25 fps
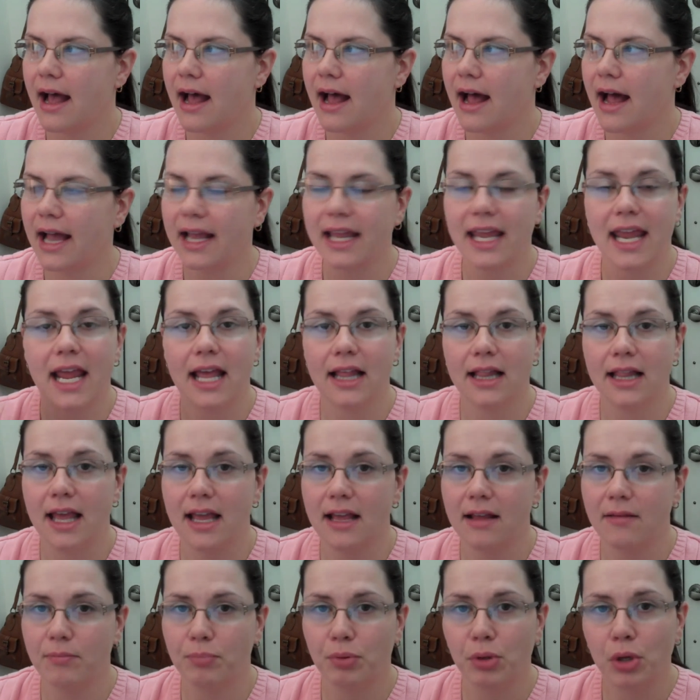I can't
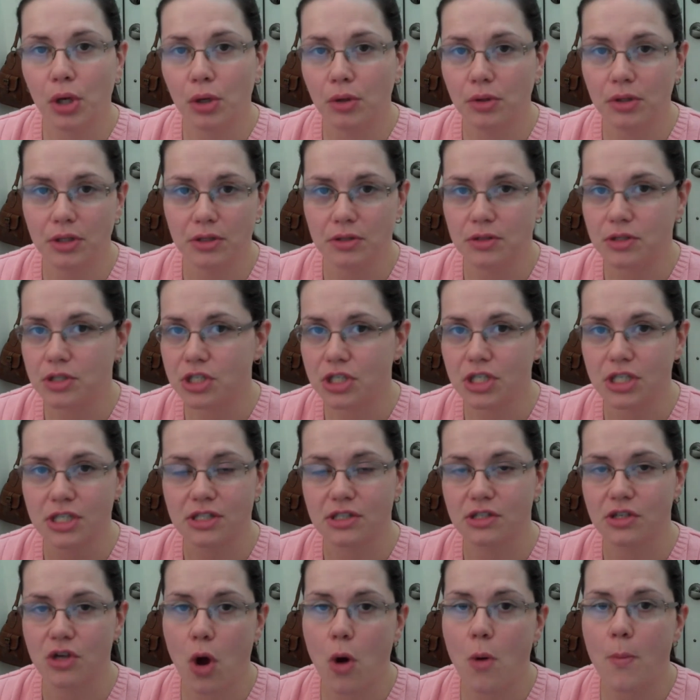let produce
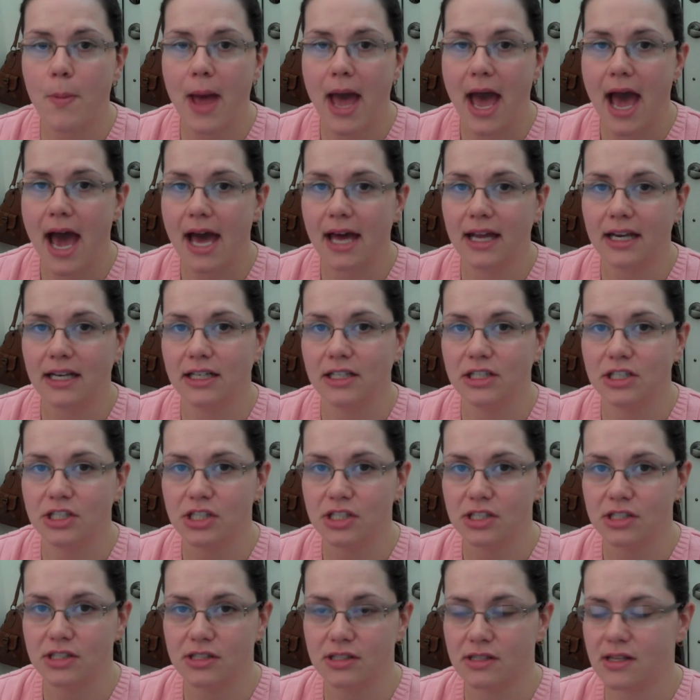just go bad and
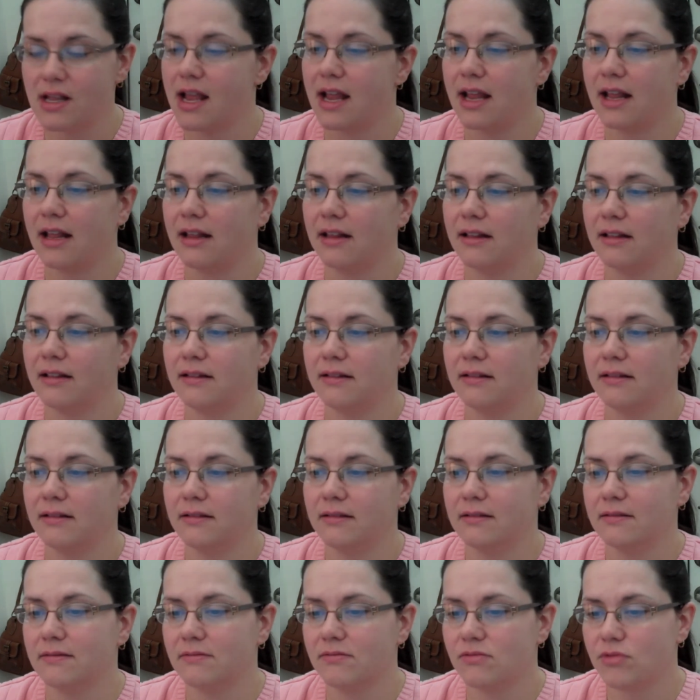just like
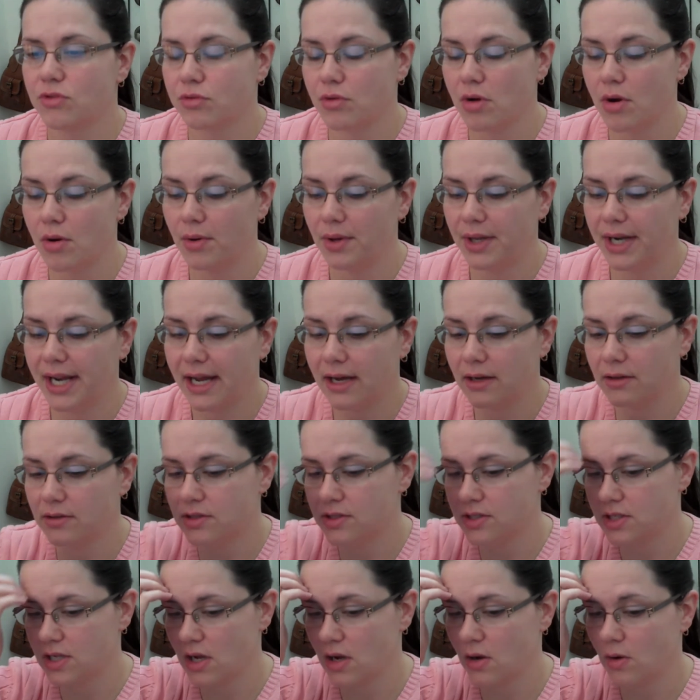throw it out.
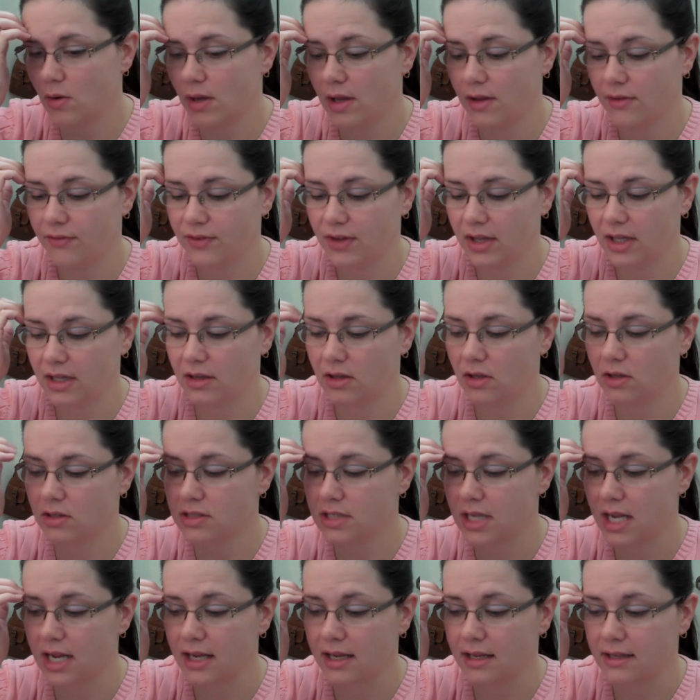So if it looks
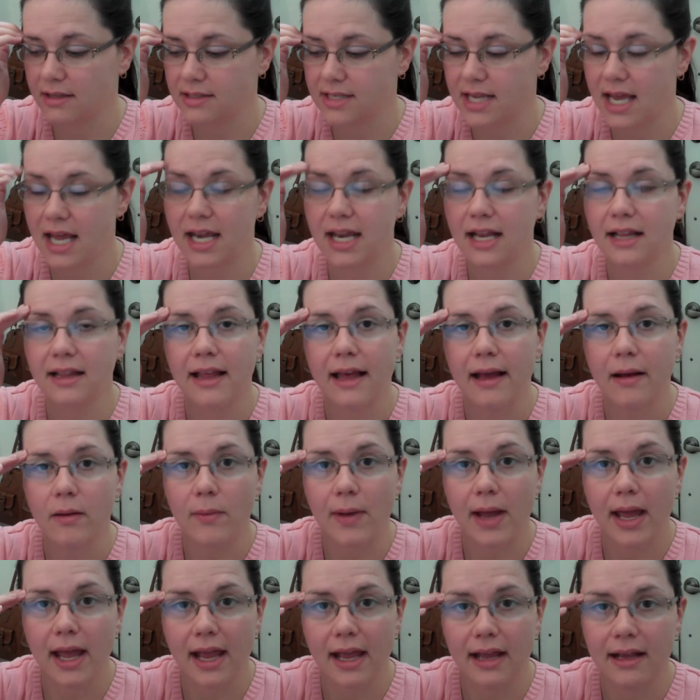like it's heading that
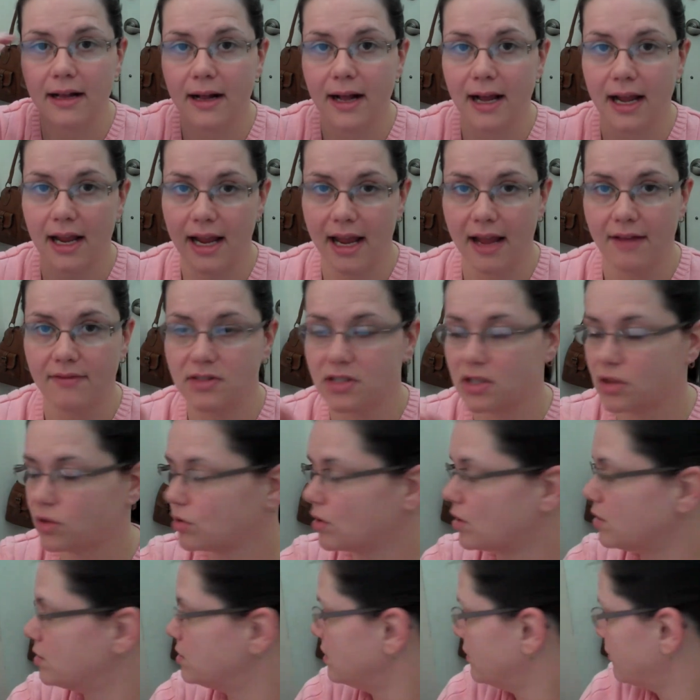way, I have to
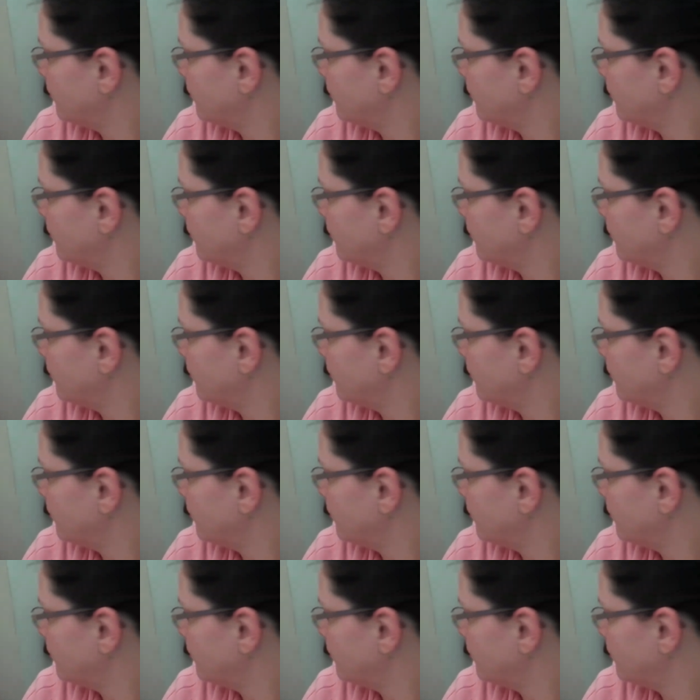throw it in the